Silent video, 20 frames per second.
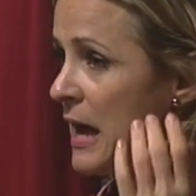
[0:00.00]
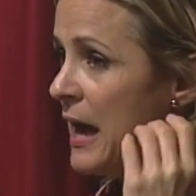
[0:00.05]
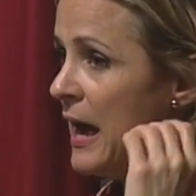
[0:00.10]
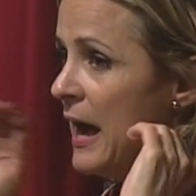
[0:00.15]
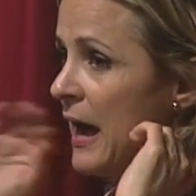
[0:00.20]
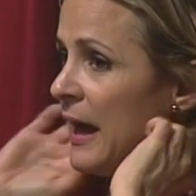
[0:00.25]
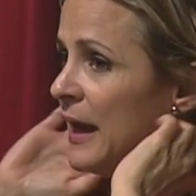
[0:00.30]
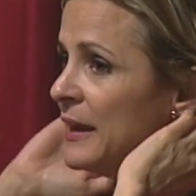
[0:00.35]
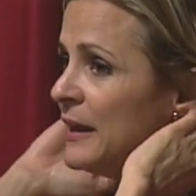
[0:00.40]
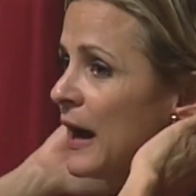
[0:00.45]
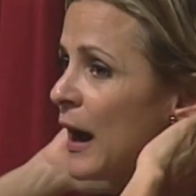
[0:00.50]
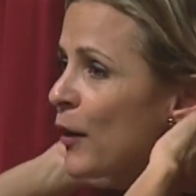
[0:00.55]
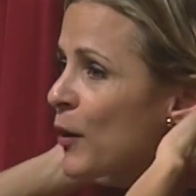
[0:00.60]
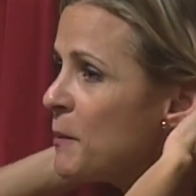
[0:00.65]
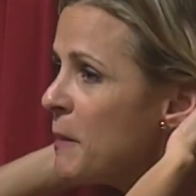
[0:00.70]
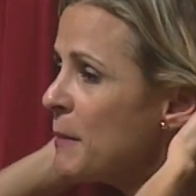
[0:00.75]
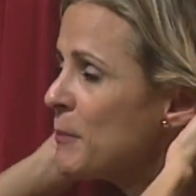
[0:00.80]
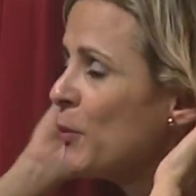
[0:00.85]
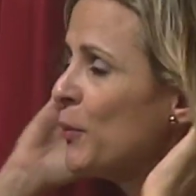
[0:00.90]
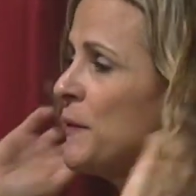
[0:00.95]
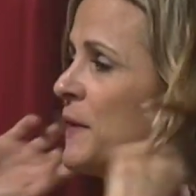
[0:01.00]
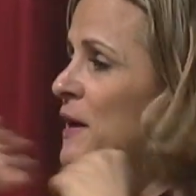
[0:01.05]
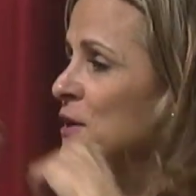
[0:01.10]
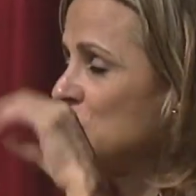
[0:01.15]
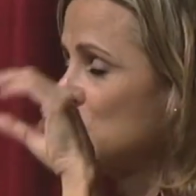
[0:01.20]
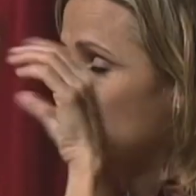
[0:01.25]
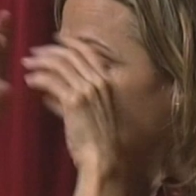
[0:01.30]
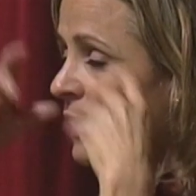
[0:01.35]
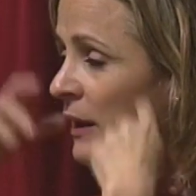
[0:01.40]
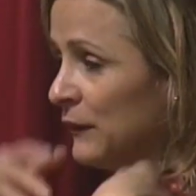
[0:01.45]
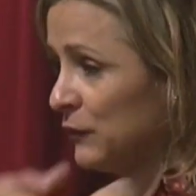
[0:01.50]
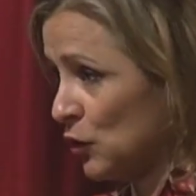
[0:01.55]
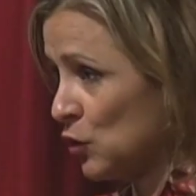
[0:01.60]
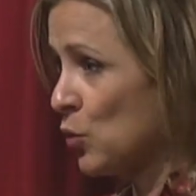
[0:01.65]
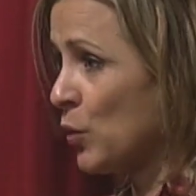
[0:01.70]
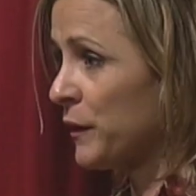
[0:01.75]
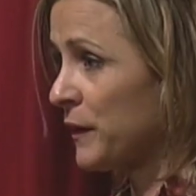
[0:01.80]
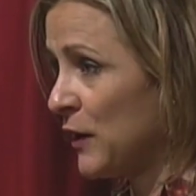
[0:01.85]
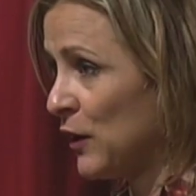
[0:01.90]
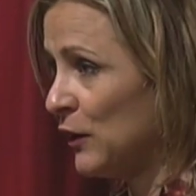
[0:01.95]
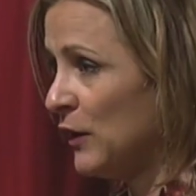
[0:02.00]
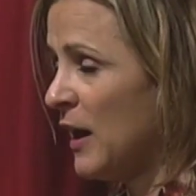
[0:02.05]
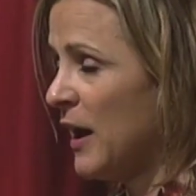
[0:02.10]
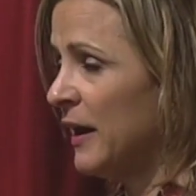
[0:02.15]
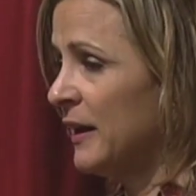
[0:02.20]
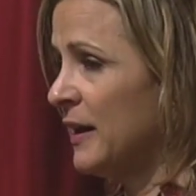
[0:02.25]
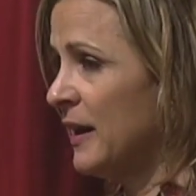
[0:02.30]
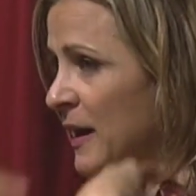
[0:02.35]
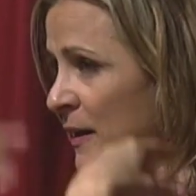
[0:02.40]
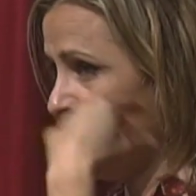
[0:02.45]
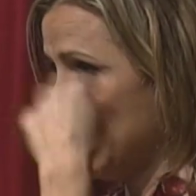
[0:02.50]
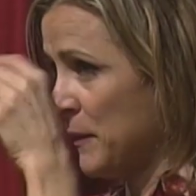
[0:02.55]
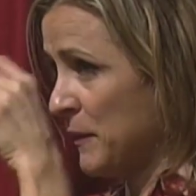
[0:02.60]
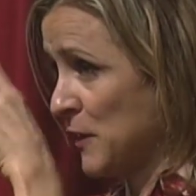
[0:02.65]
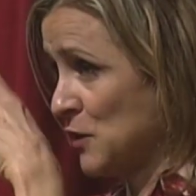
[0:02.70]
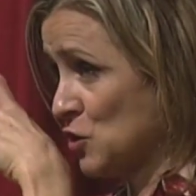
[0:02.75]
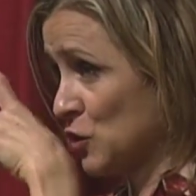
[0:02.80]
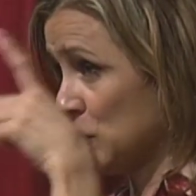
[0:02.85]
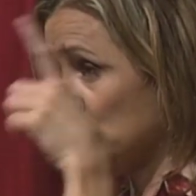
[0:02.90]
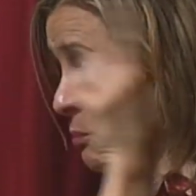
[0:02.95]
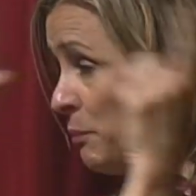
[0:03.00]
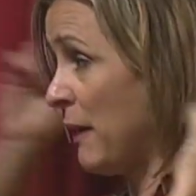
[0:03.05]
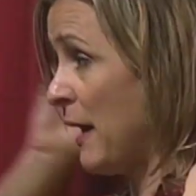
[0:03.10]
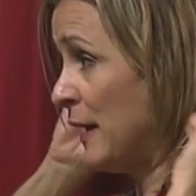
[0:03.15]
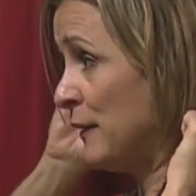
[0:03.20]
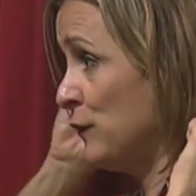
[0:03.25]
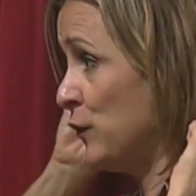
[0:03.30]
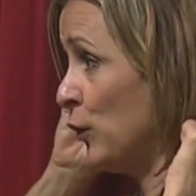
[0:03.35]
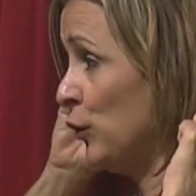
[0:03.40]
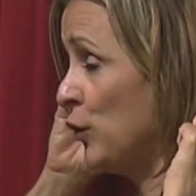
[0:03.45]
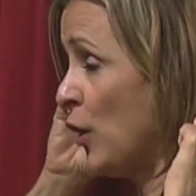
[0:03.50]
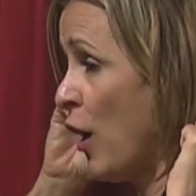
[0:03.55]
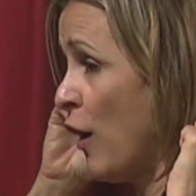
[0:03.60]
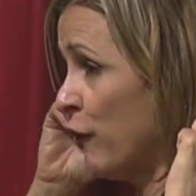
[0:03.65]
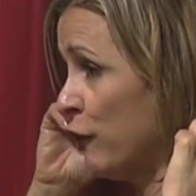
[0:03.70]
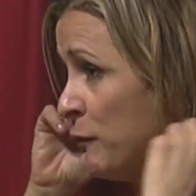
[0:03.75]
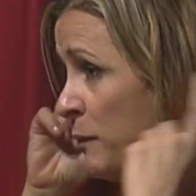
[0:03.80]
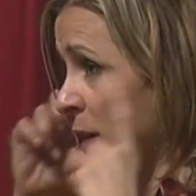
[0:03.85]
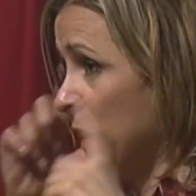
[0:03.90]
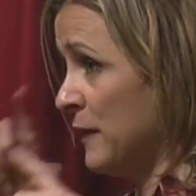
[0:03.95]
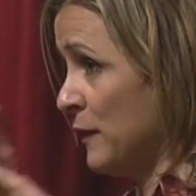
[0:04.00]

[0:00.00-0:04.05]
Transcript: And I remember when I lived in North Carolina, and then they took the blindfold off me.